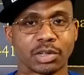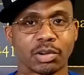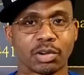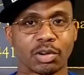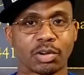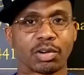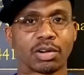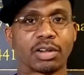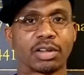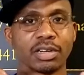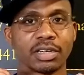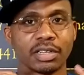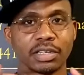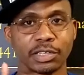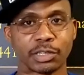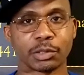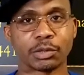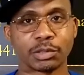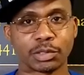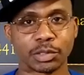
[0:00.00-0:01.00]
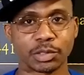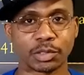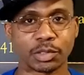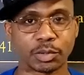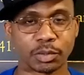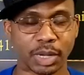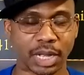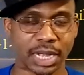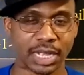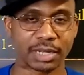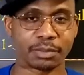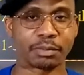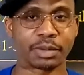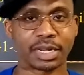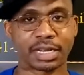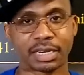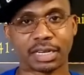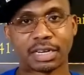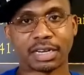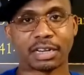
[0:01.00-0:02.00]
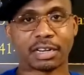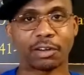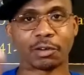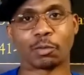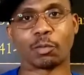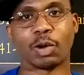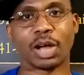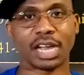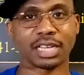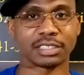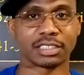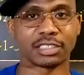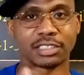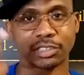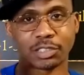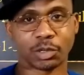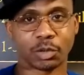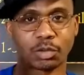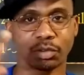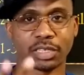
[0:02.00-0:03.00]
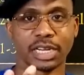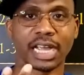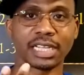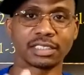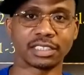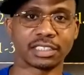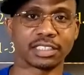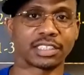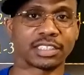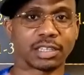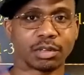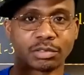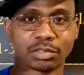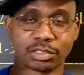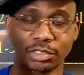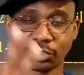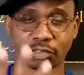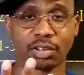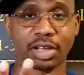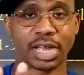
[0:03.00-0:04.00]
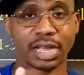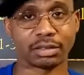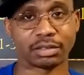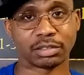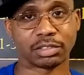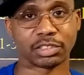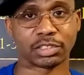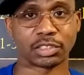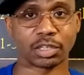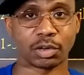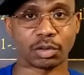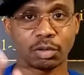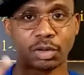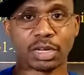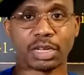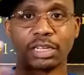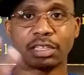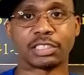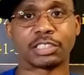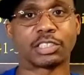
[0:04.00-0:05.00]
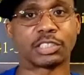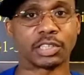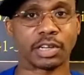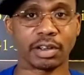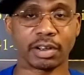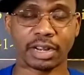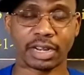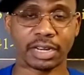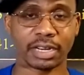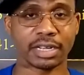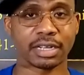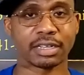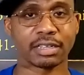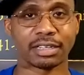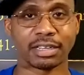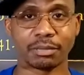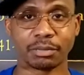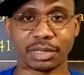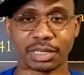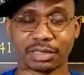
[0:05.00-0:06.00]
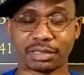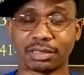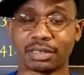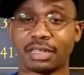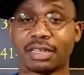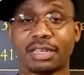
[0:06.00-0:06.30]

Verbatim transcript: show on YouTube. Hey, man, watch the show, like the show, subscribe to the show, share and comment.